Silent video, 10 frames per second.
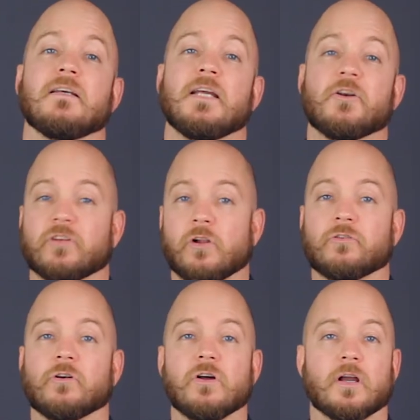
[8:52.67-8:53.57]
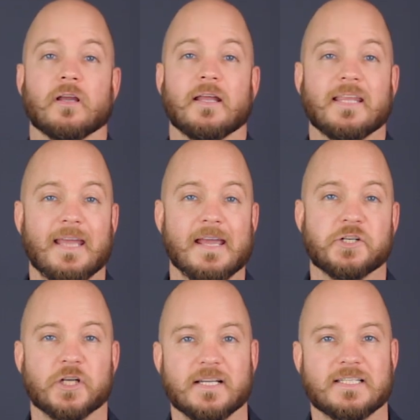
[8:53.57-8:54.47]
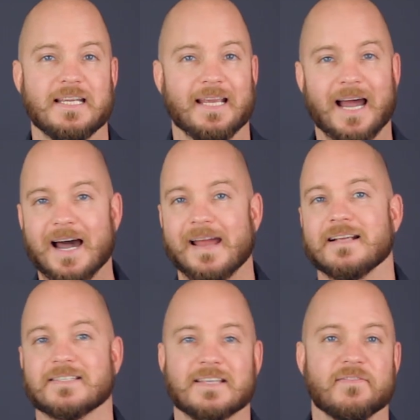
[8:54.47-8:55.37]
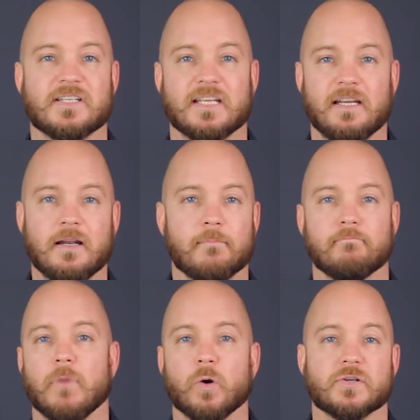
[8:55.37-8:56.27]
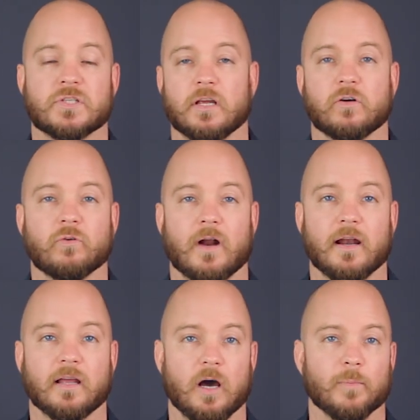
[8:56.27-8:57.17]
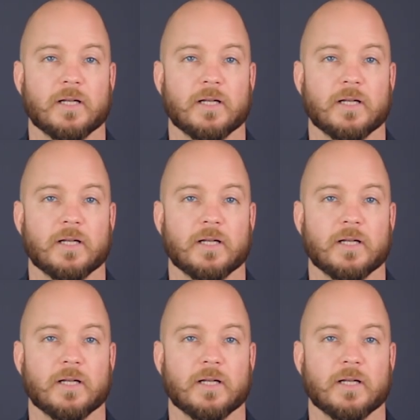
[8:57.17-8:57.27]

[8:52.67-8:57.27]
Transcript: Here's a closer look at the HJC IS-17 motorcycle riding helmet.